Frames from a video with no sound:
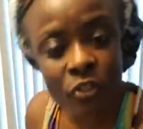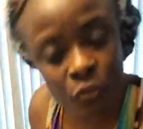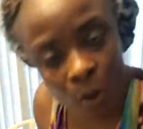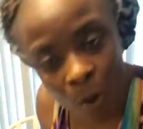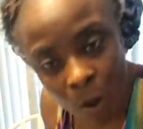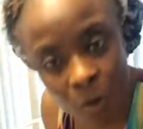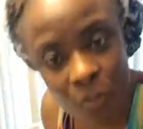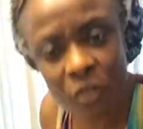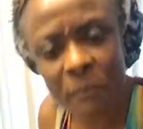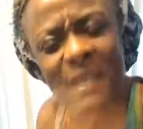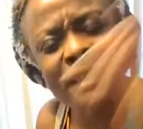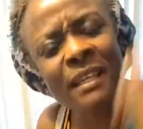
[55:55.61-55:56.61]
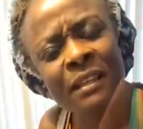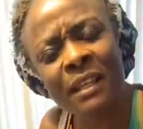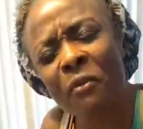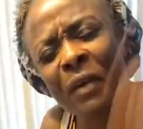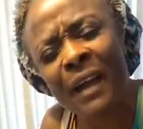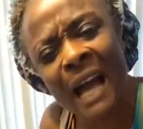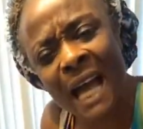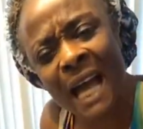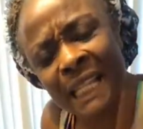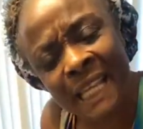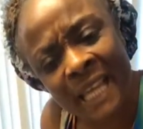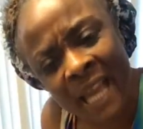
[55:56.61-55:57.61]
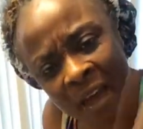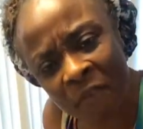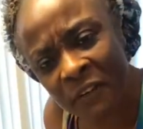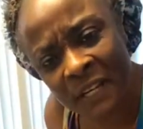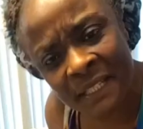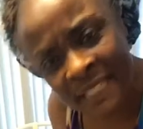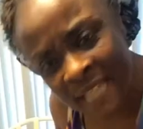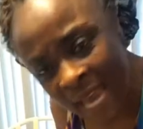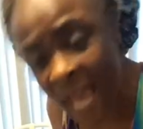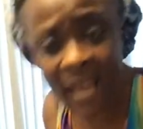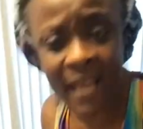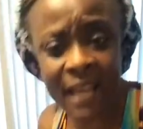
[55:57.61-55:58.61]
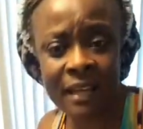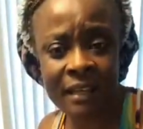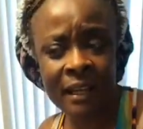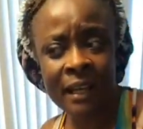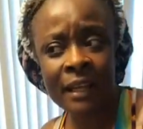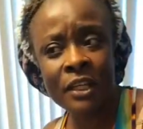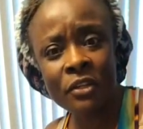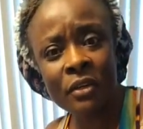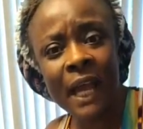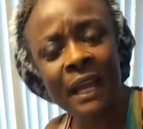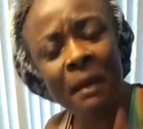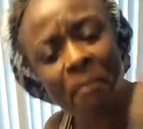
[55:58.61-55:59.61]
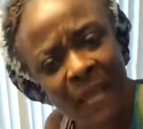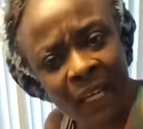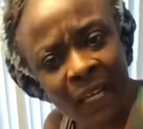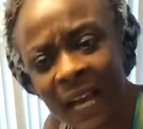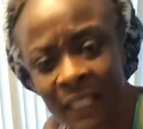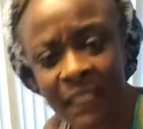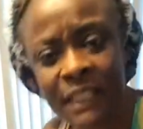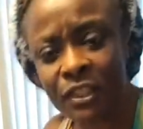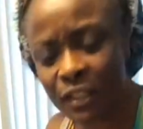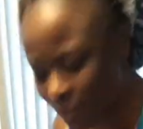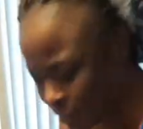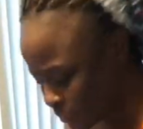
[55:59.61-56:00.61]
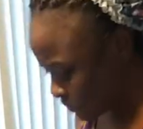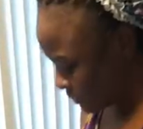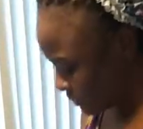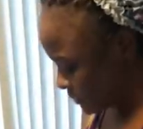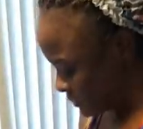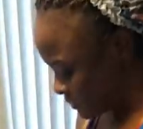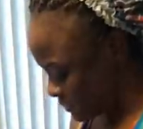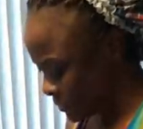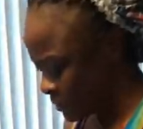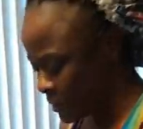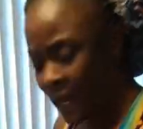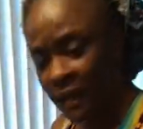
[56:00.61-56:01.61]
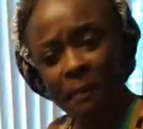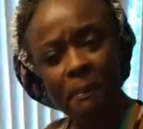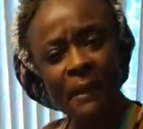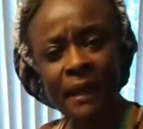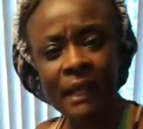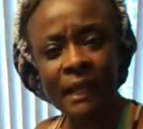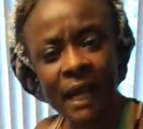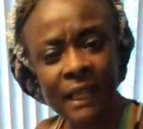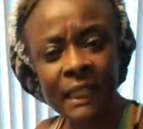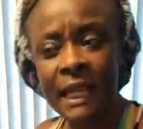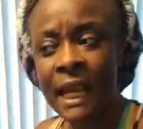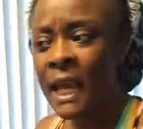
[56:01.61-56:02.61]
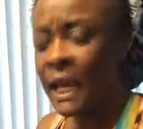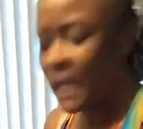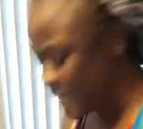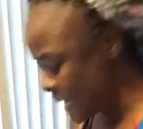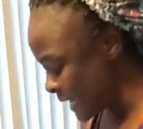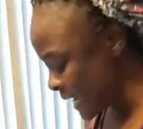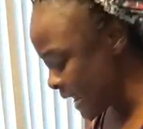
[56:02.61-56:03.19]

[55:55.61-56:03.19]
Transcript: too old to be dealing with ugly every day. You end up being ugly too. You end up being ugly. And then